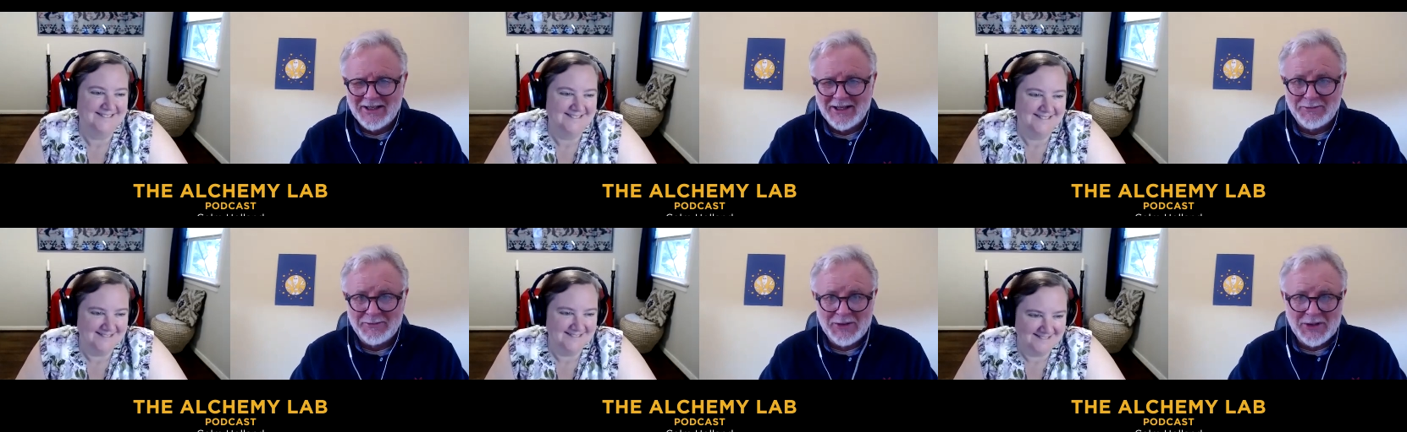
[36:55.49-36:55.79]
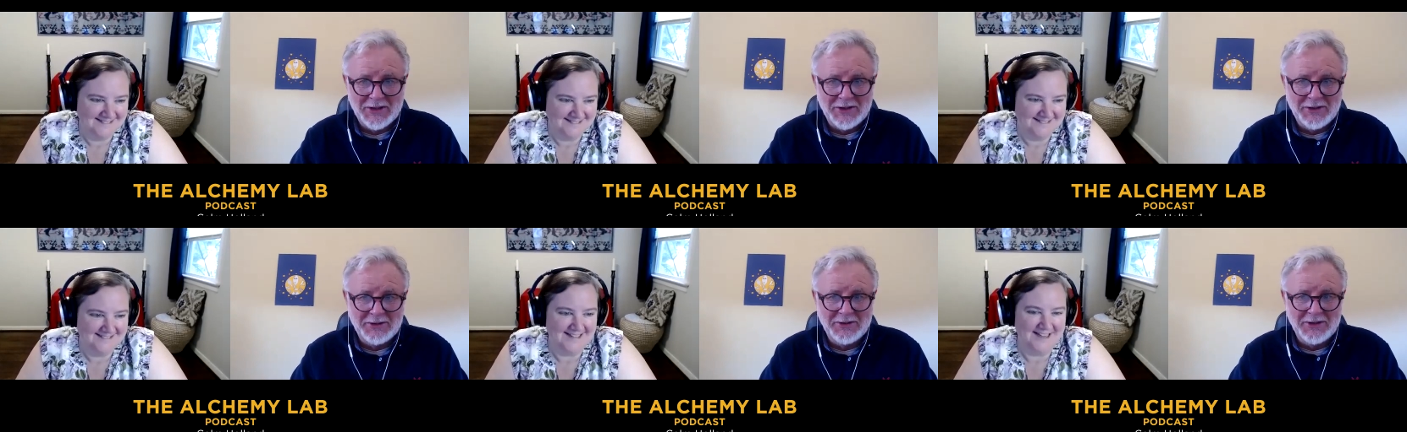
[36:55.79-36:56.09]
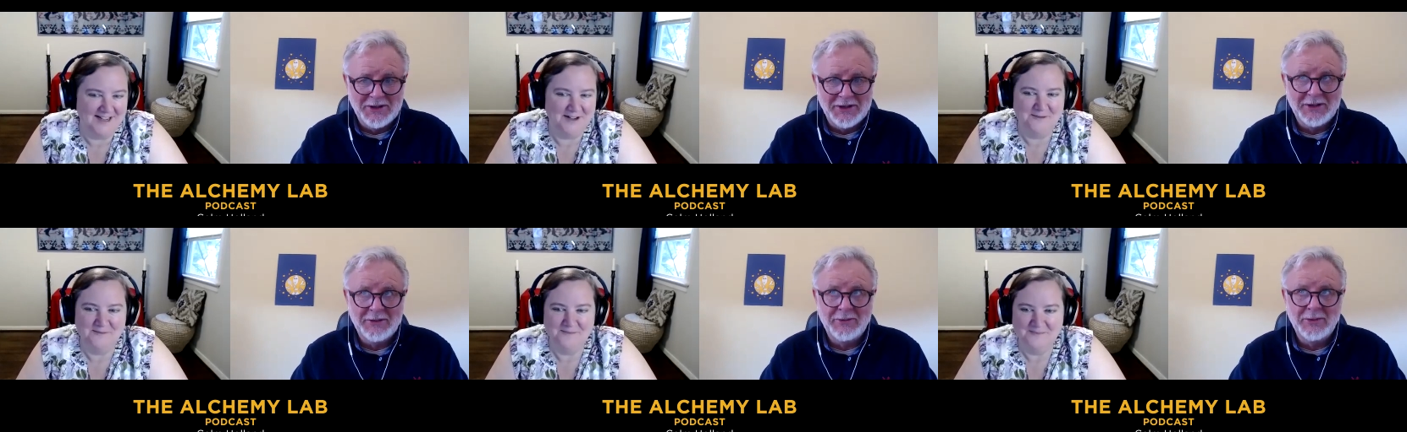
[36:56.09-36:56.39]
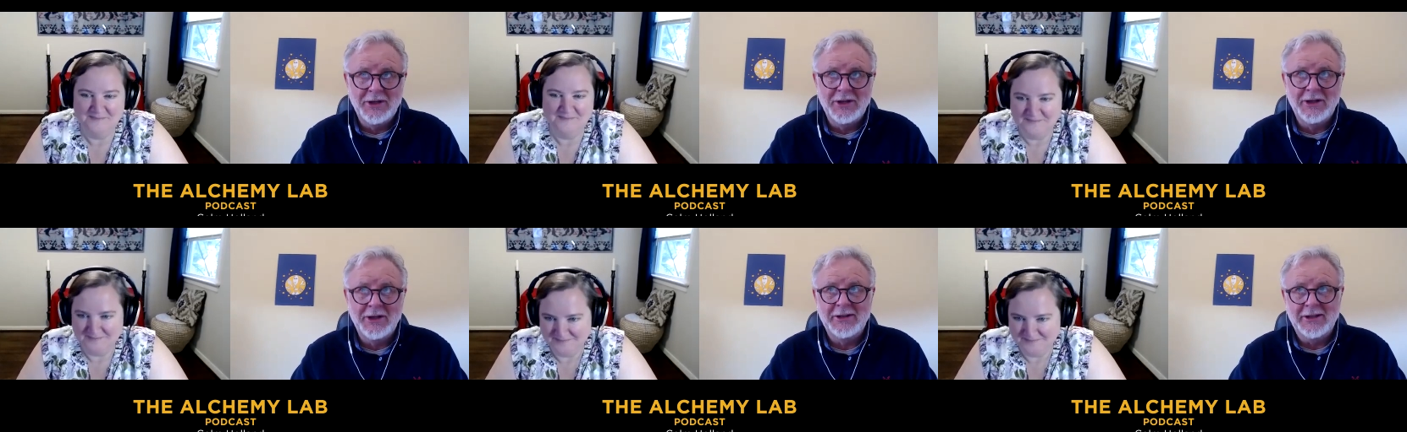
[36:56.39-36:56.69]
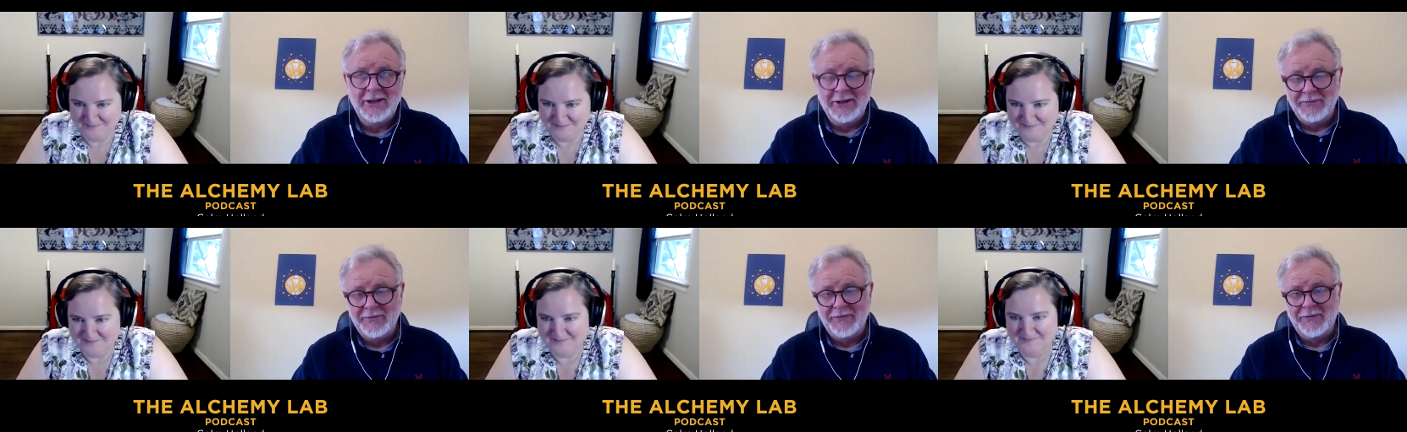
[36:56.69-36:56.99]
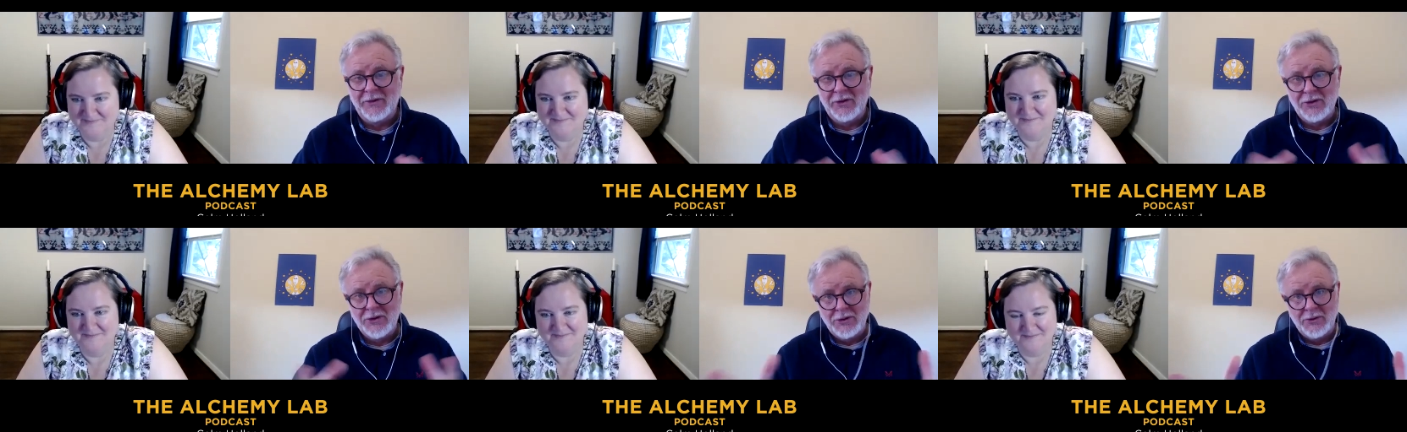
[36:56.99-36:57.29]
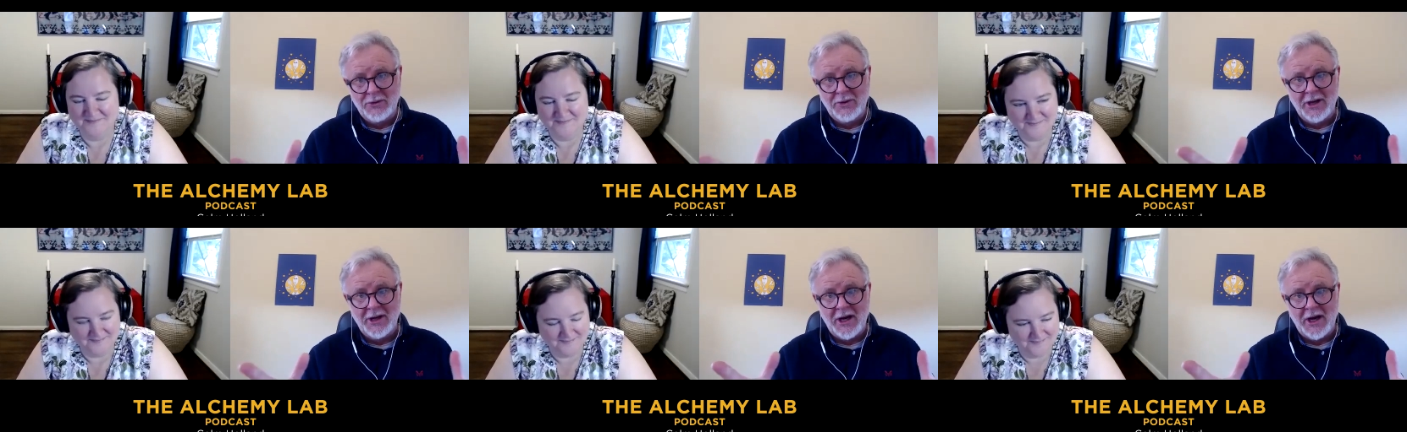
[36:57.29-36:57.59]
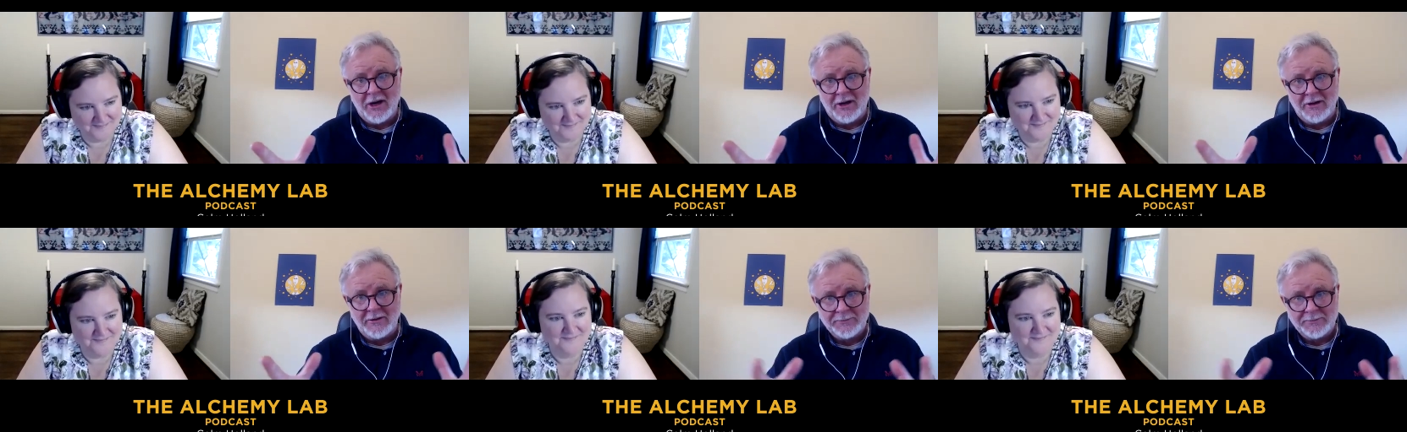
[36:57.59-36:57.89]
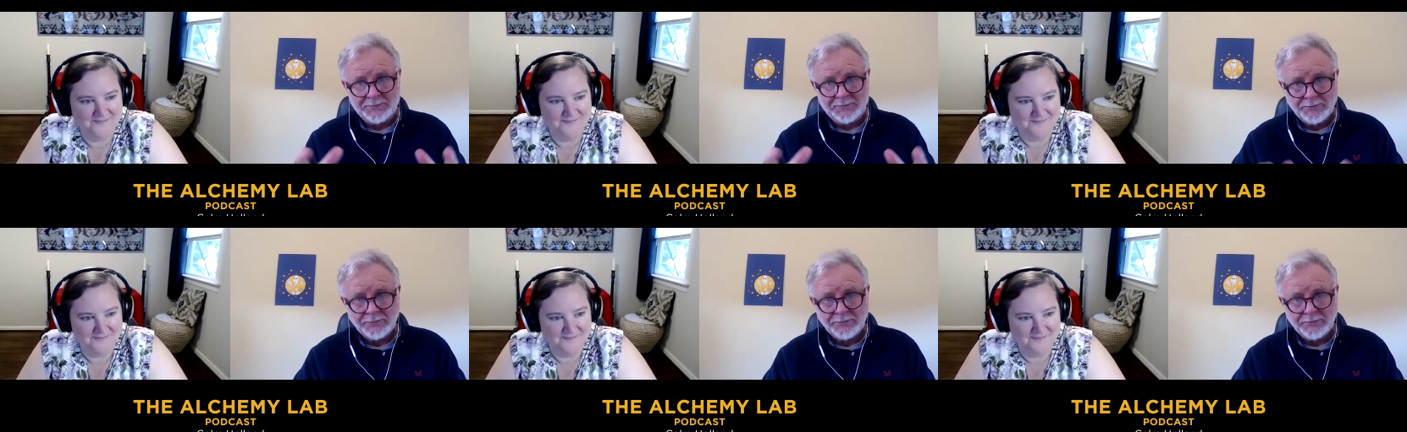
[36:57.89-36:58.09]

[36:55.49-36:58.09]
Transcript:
Speaker 1: Absolutely, we are loved for who we are,